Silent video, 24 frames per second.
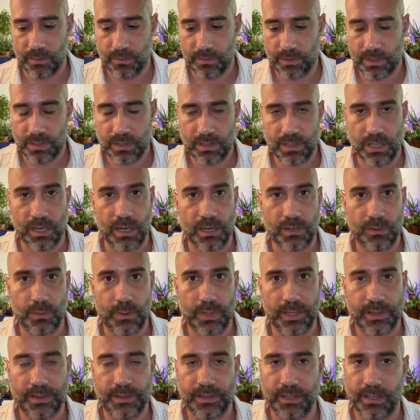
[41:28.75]
talk
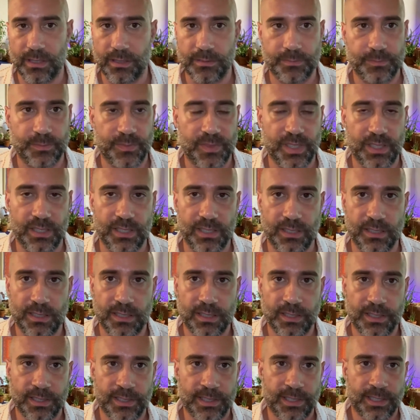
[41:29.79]
with the
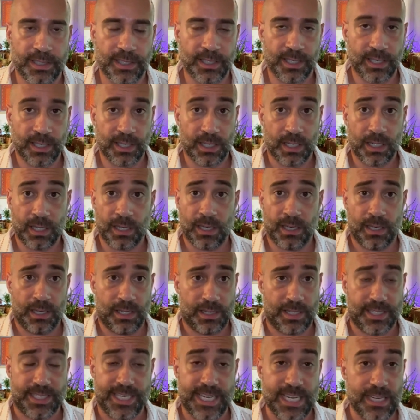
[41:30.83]

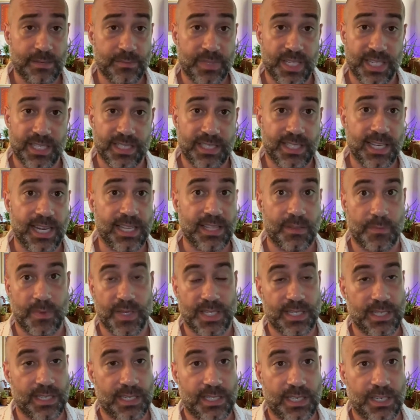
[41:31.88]
teams inside the
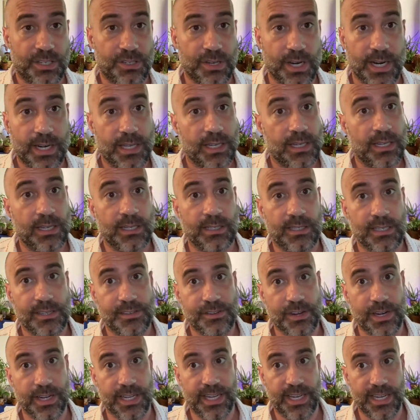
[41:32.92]
business to try
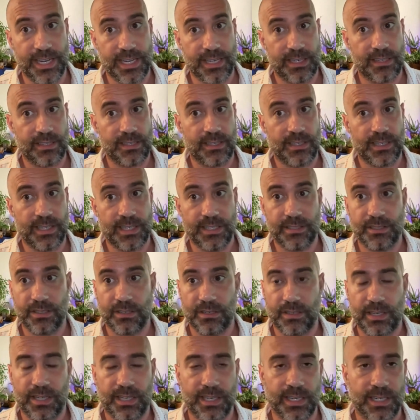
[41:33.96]
to get
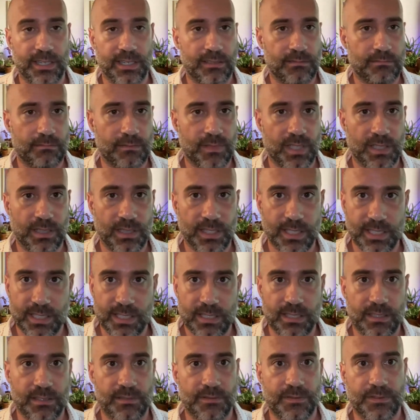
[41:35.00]
a
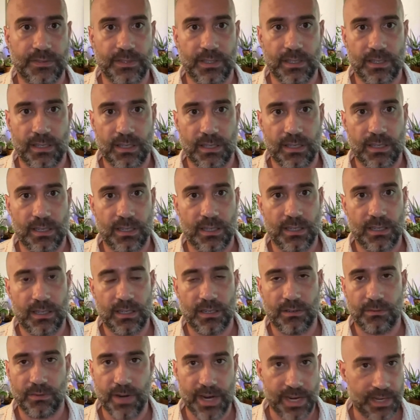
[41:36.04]
list of
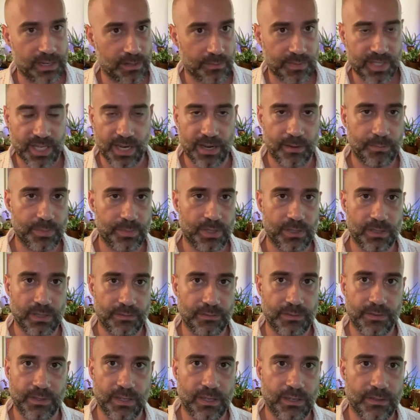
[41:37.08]
a random
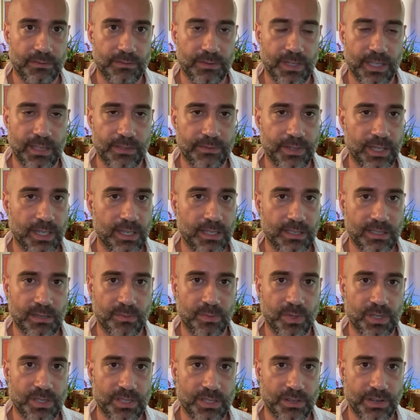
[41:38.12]
sample of relevant
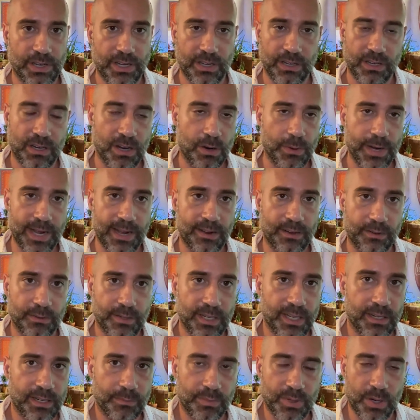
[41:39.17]
customers, so you can go out
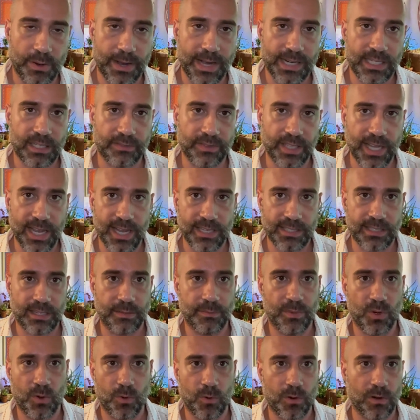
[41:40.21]
and proactively ask them,
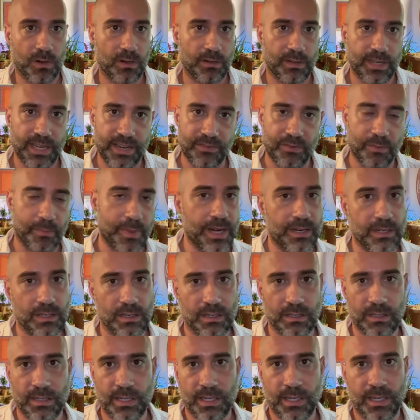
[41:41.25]
or even
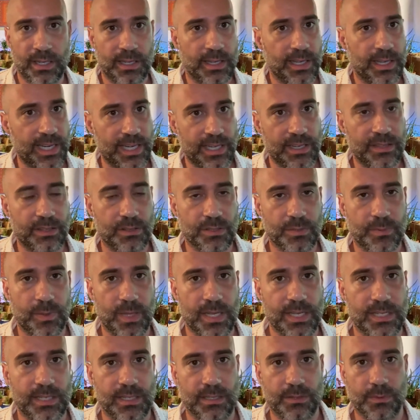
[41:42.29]
better, in those
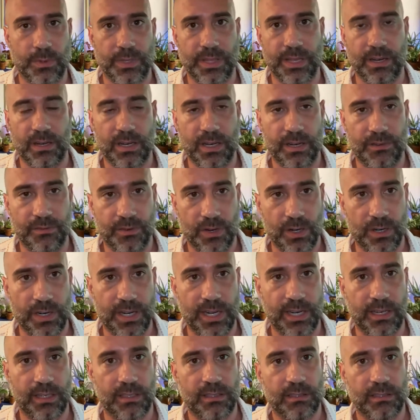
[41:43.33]
places where they're converting,